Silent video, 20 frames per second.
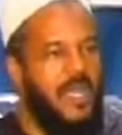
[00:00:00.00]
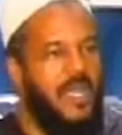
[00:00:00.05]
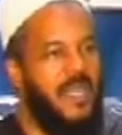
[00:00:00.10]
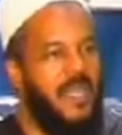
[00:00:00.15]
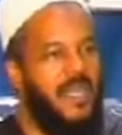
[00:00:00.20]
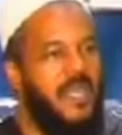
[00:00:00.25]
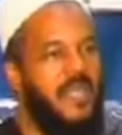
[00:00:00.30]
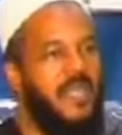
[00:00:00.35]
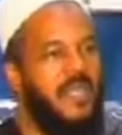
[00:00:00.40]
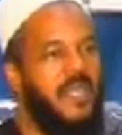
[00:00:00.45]

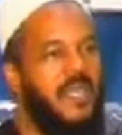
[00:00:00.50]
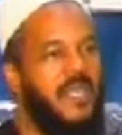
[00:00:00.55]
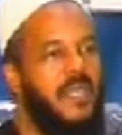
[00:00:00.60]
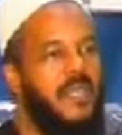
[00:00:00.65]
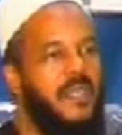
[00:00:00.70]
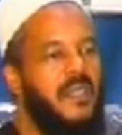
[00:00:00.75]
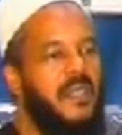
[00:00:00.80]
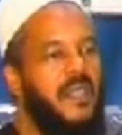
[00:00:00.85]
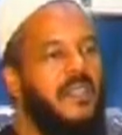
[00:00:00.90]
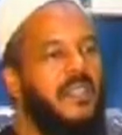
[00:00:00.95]
And
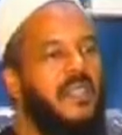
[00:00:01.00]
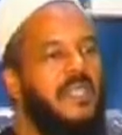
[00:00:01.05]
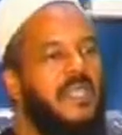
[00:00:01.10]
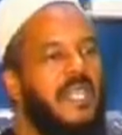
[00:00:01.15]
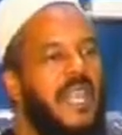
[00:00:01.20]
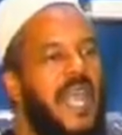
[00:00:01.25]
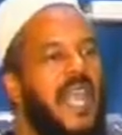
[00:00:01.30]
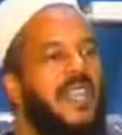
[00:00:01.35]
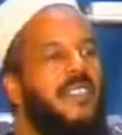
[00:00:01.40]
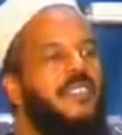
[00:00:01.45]

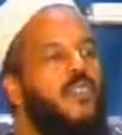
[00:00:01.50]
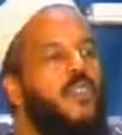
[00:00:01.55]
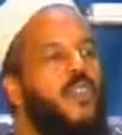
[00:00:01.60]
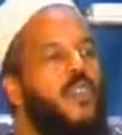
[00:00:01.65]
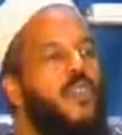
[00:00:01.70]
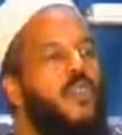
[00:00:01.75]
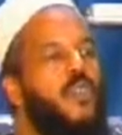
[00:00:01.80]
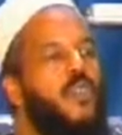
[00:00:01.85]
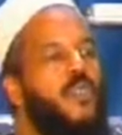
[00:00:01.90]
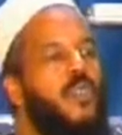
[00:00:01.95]
this
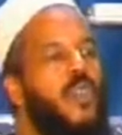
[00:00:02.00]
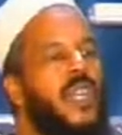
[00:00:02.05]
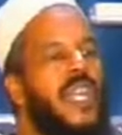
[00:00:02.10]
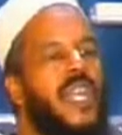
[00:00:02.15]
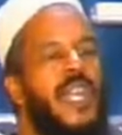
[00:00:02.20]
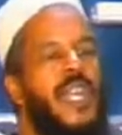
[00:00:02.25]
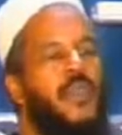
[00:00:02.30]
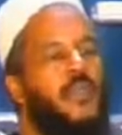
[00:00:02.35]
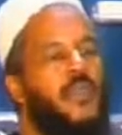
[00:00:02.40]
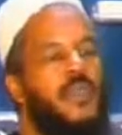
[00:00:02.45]
has no
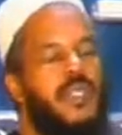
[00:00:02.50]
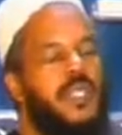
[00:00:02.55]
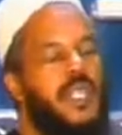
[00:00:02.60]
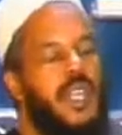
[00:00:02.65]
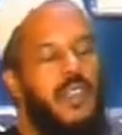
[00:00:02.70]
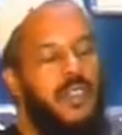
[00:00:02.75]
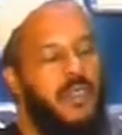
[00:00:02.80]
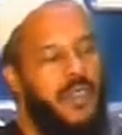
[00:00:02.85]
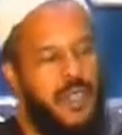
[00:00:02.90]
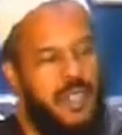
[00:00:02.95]
link
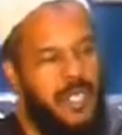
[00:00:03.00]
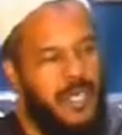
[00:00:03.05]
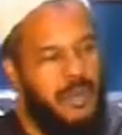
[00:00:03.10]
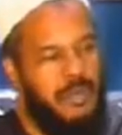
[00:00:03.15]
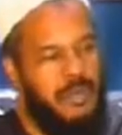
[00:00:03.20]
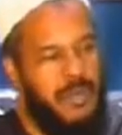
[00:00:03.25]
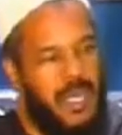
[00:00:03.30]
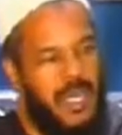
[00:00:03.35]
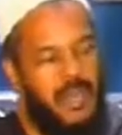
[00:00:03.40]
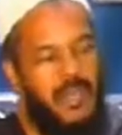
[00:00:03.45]
with
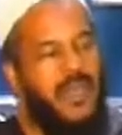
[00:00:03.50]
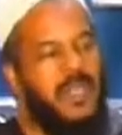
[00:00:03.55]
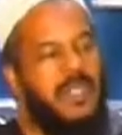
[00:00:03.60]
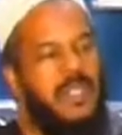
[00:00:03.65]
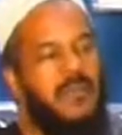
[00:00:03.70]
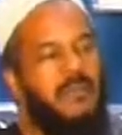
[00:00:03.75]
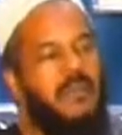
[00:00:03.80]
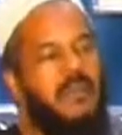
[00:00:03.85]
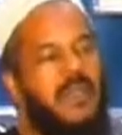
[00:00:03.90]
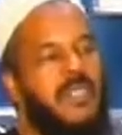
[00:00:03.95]
terrorism.
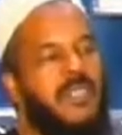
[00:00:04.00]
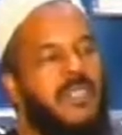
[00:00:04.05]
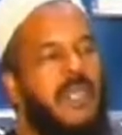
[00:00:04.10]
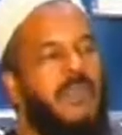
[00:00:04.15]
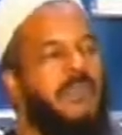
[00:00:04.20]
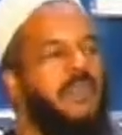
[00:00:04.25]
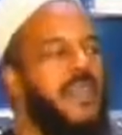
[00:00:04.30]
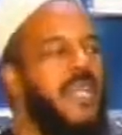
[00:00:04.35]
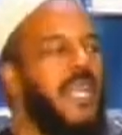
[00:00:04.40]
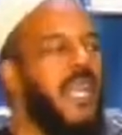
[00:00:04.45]
Terrorism
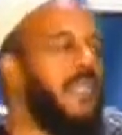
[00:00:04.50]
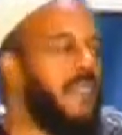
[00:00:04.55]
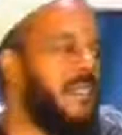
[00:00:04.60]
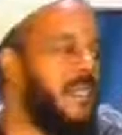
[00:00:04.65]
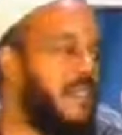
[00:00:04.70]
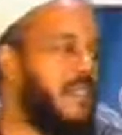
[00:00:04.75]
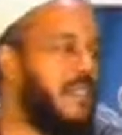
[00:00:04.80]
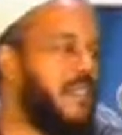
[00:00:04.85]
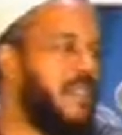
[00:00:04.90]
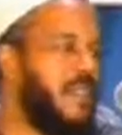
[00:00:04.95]
is something
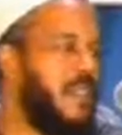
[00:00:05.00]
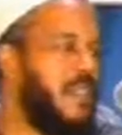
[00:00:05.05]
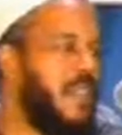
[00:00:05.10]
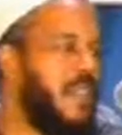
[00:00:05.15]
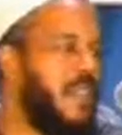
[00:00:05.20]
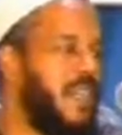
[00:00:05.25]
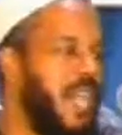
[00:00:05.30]
else.